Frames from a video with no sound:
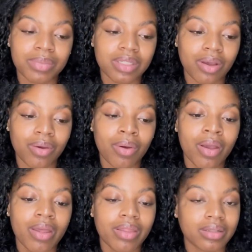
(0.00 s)
So
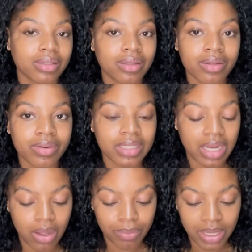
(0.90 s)
that's another reason
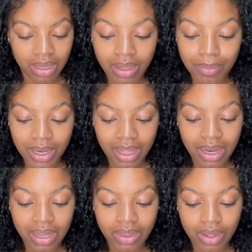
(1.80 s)
I'll be
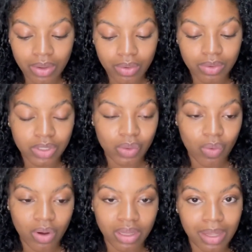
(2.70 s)
limiting those
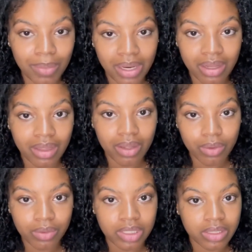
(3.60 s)

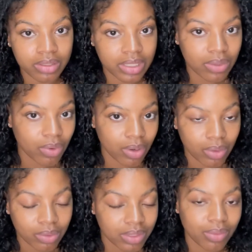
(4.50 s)
to
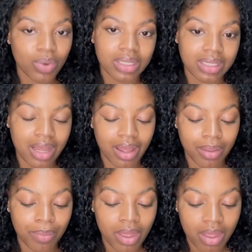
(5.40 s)
0 to 1
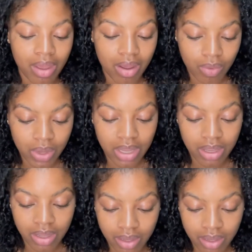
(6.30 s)
time a week.